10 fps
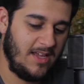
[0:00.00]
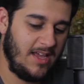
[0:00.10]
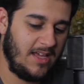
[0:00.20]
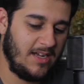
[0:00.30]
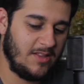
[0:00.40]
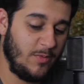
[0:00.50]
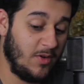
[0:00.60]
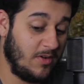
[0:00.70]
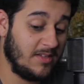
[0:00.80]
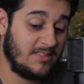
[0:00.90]
And the
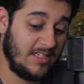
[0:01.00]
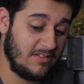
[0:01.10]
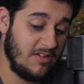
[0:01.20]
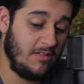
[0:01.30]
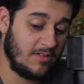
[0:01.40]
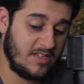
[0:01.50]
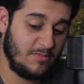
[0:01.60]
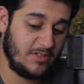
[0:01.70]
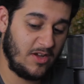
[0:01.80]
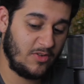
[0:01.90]
meal costs $6,
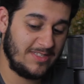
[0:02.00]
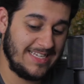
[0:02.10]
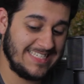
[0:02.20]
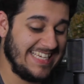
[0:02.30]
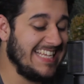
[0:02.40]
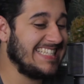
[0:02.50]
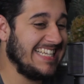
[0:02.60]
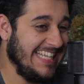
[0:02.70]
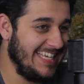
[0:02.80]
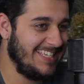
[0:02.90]
and McDonald's says it's
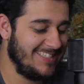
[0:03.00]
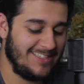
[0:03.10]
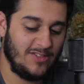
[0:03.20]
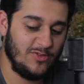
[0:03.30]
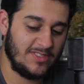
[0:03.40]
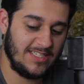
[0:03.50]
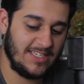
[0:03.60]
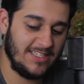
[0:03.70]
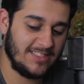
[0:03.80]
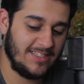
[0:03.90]
lit, using
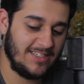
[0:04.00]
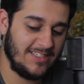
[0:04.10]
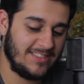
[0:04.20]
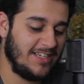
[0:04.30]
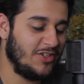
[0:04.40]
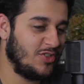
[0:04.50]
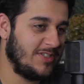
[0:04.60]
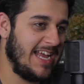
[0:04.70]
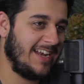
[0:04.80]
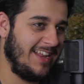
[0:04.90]
his signature
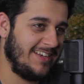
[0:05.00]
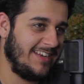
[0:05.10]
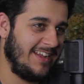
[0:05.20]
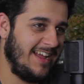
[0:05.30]
tagline.